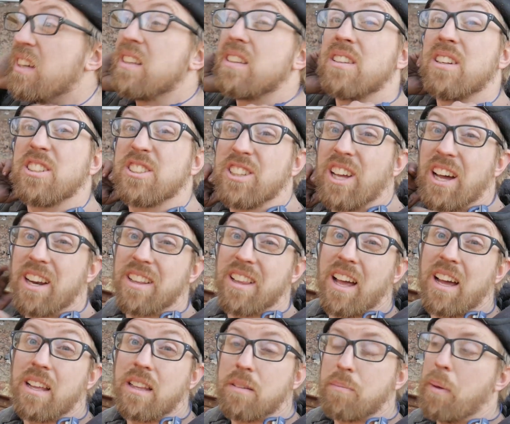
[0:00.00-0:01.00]
there's not a
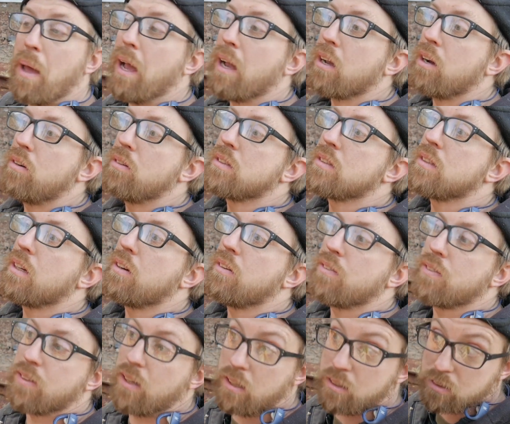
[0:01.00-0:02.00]
lot in the backhoe
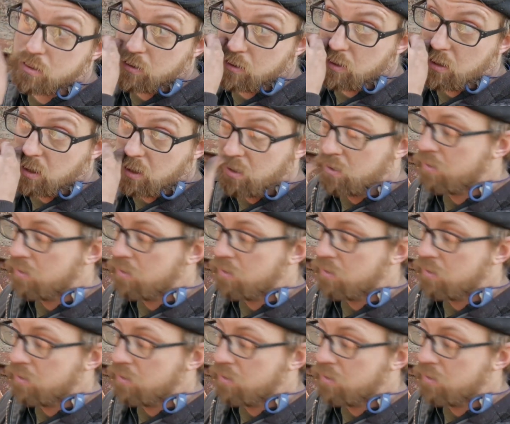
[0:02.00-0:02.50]
itself, so that's good.